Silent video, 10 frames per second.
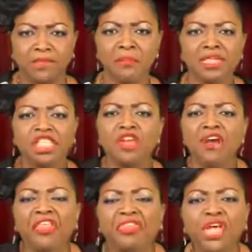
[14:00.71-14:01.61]
The
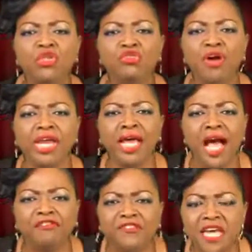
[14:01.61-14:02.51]
material things we're running
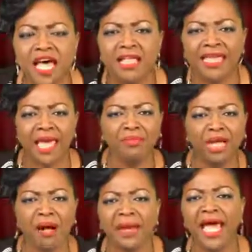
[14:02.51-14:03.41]
after can become an